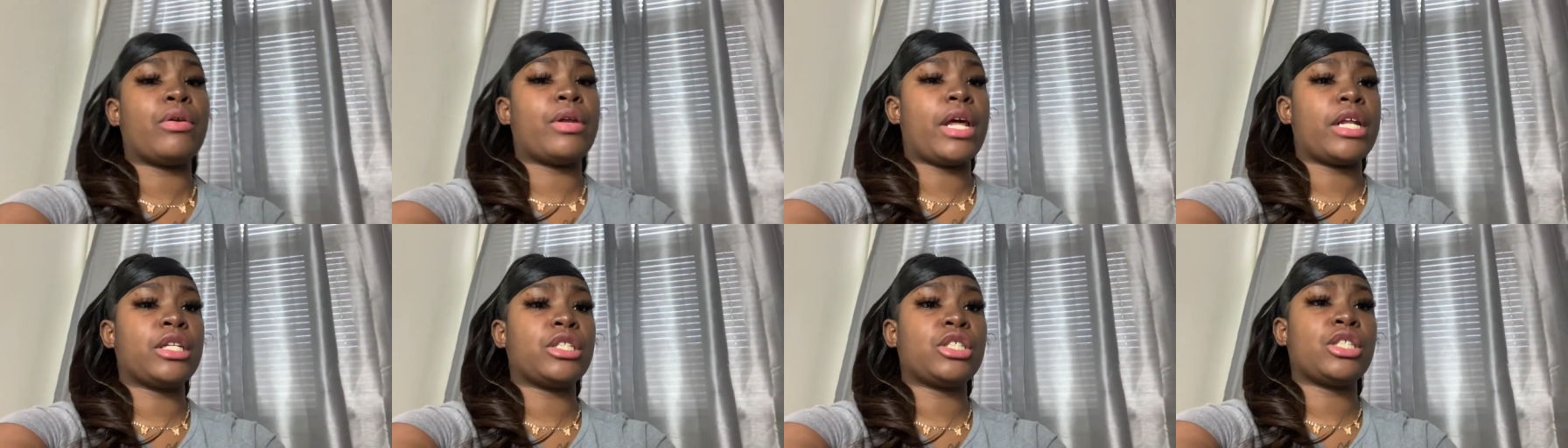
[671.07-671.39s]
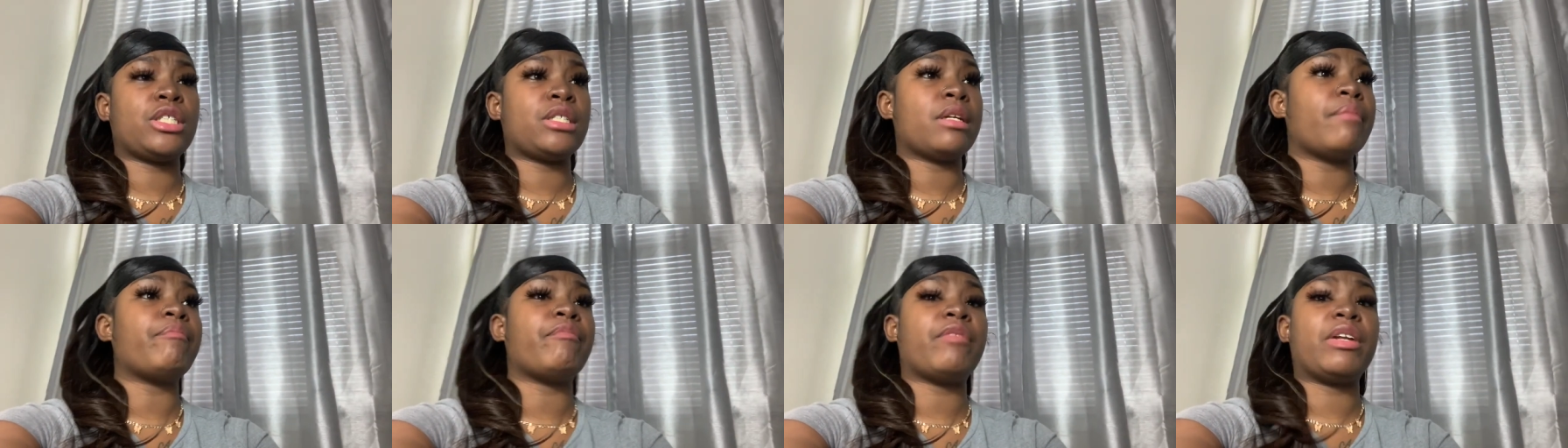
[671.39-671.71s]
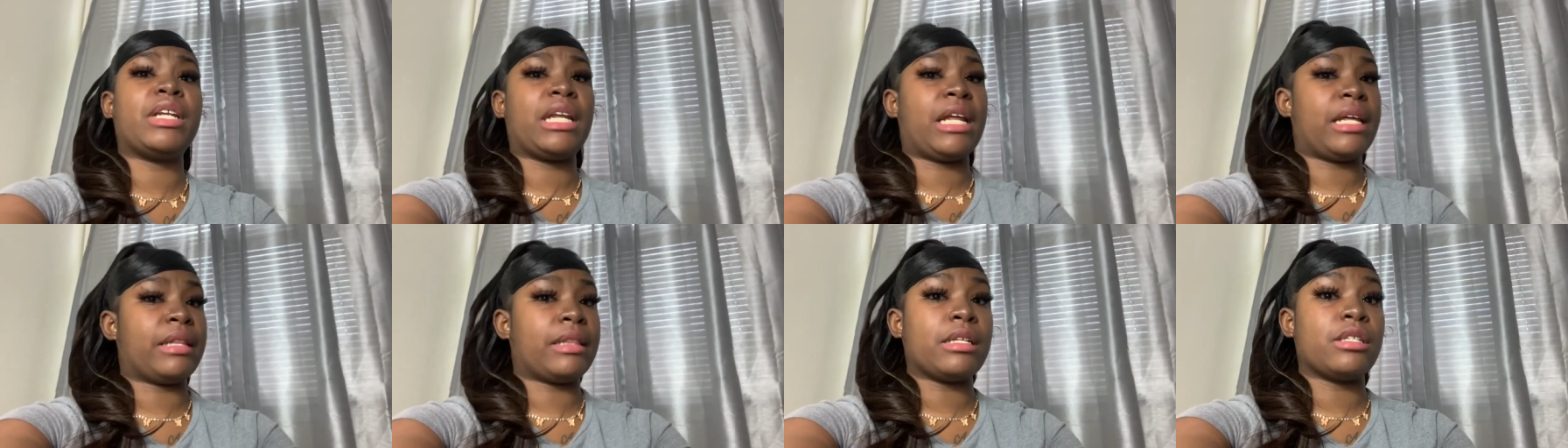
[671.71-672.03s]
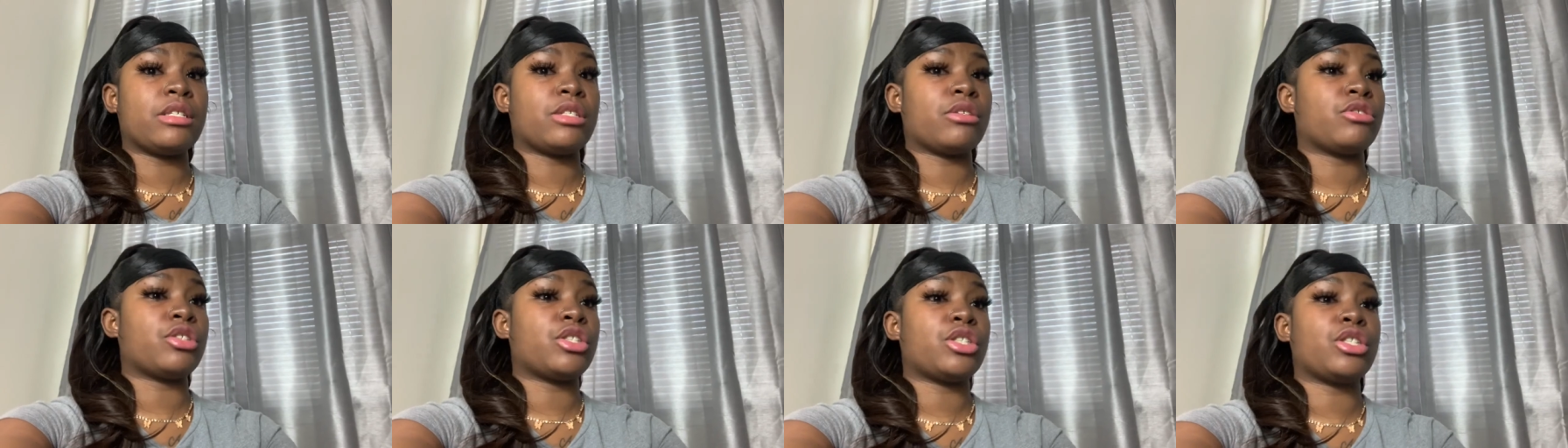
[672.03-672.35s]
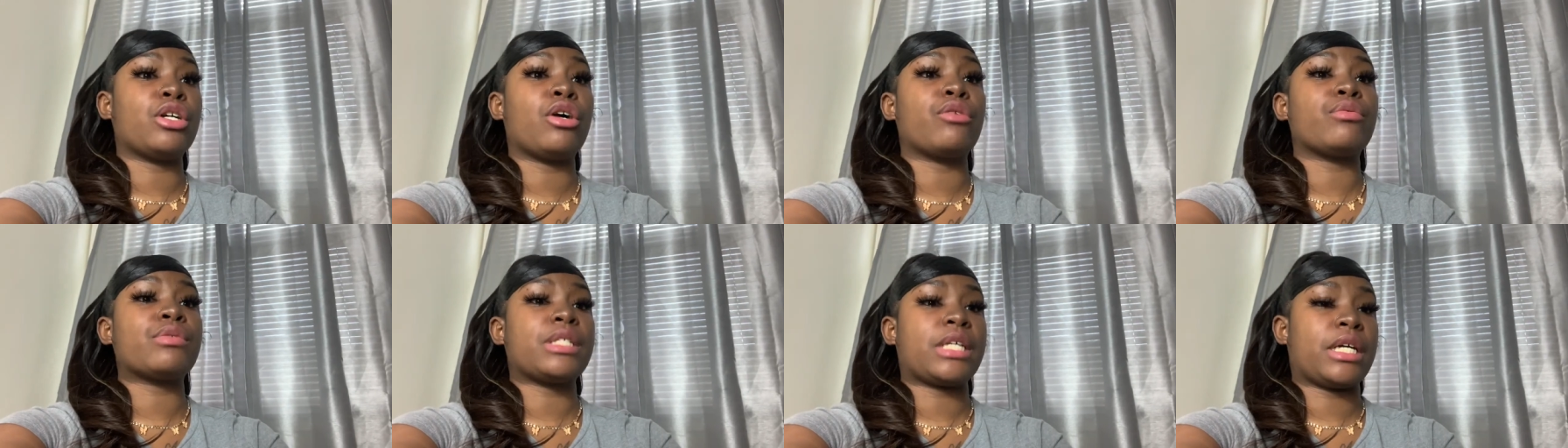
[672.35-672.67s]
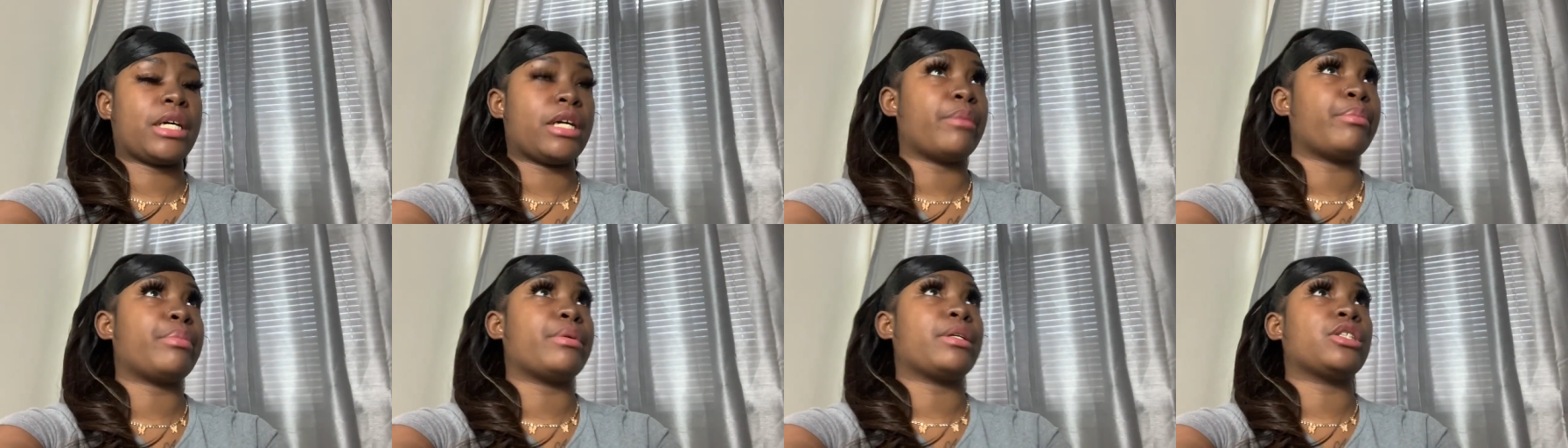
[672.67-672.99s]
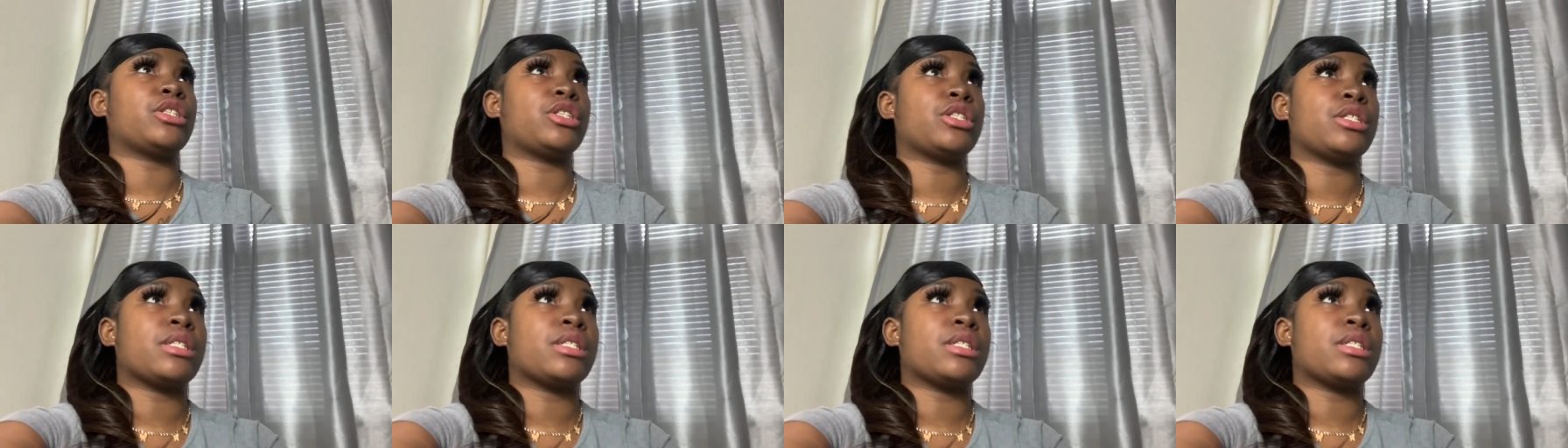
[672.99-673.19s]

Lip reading: that shit for nothing. So she gonna take her pictures.